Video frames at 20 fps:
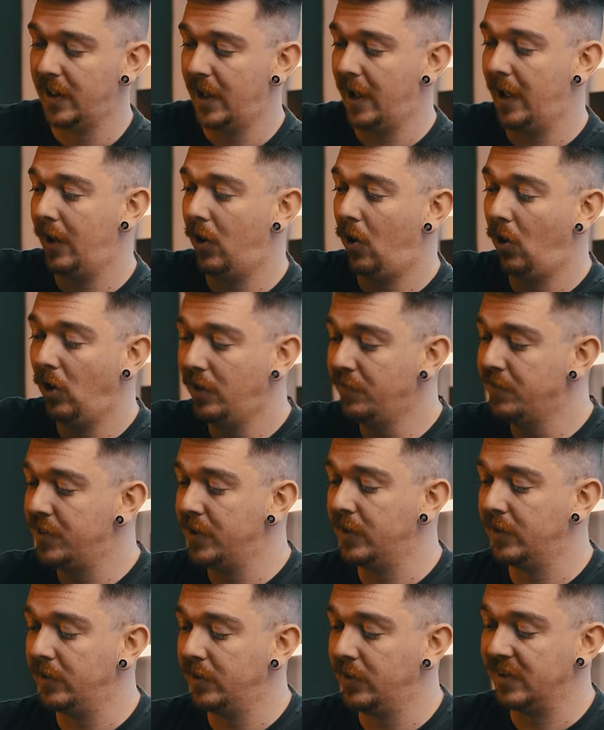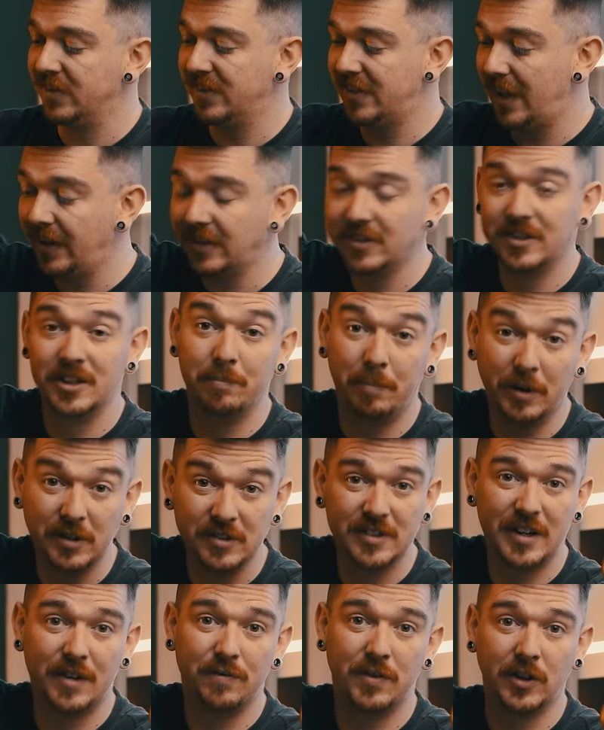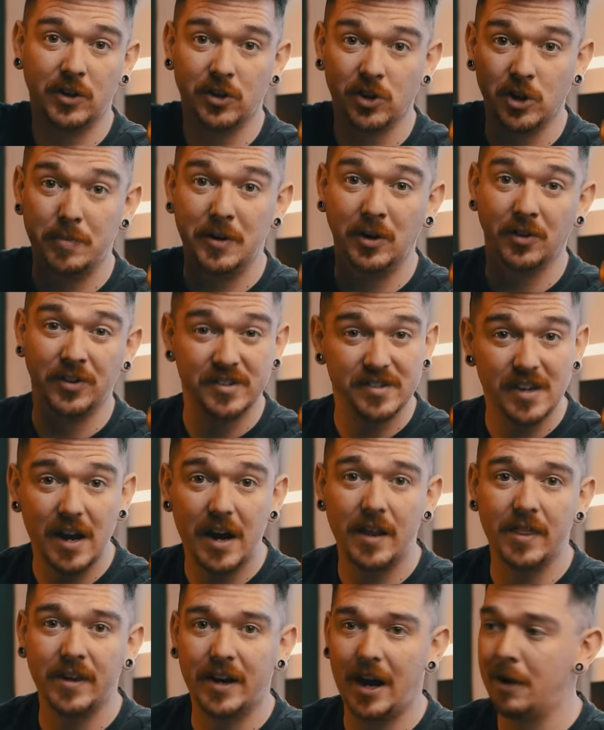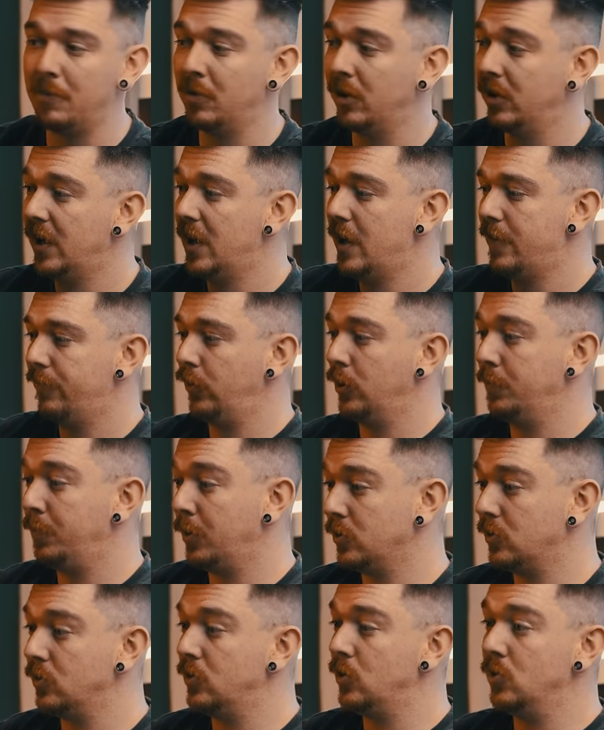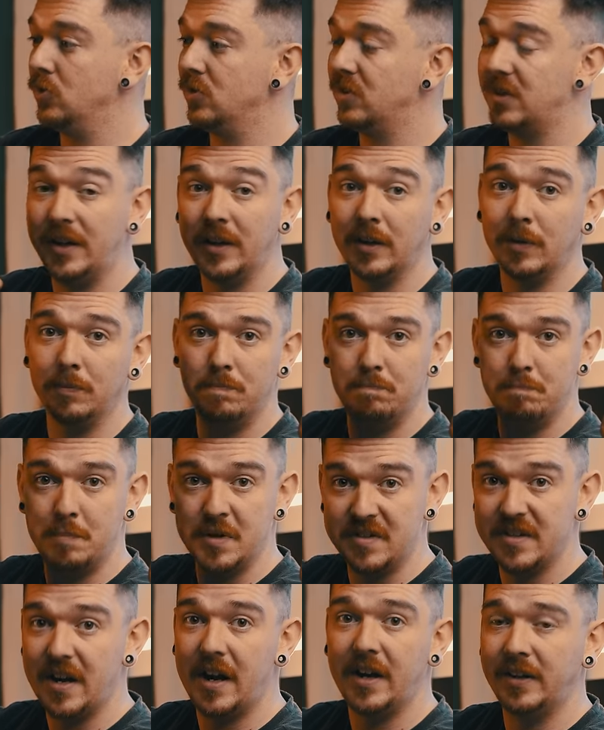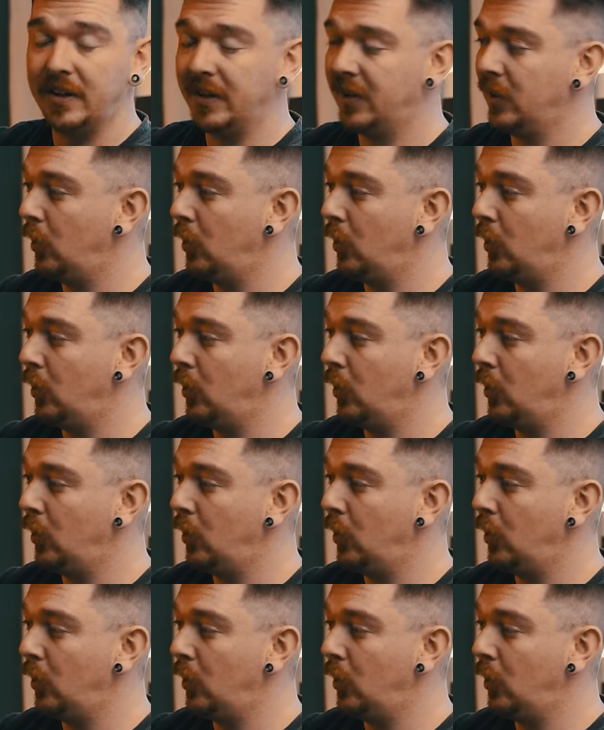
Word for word: uh, all of the, the settings and the buttons and everything are going to be on the side of the camera for the person who's sitting beside it,